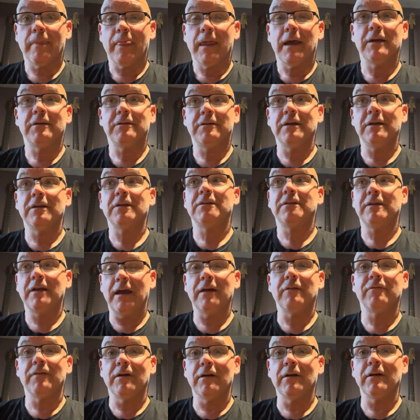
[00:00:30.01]
It didn't
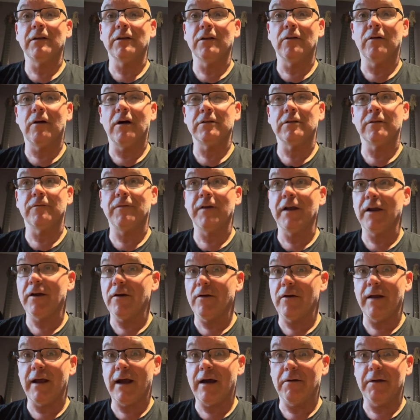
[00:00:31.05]
take very long to figure
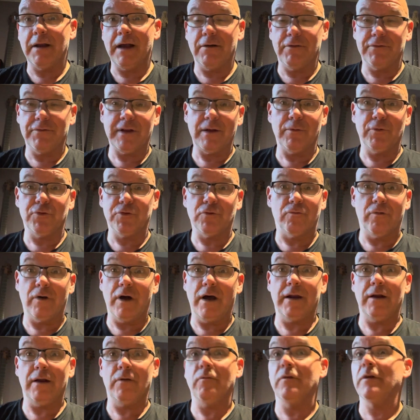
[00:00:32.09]
it out, and I was able to
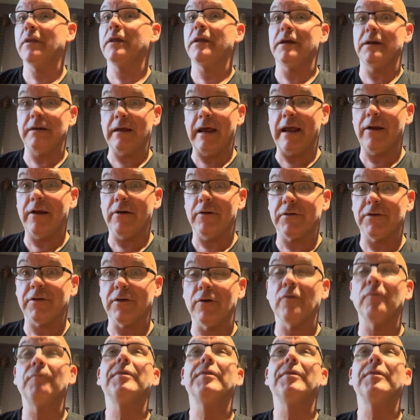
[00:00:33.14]
run it within a day or two.